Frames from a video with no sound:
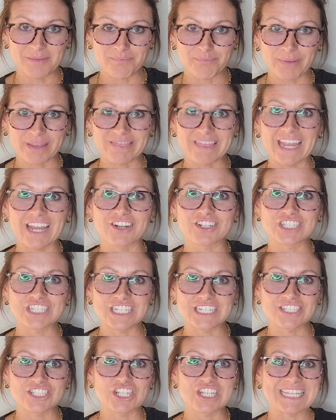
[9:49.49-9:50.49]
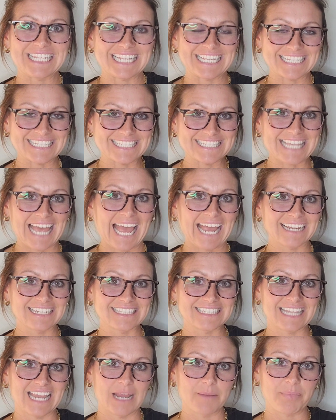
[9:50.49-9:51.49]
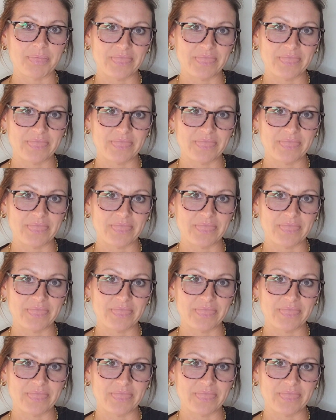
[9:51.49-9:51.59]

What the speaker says: but they are teaching the exact same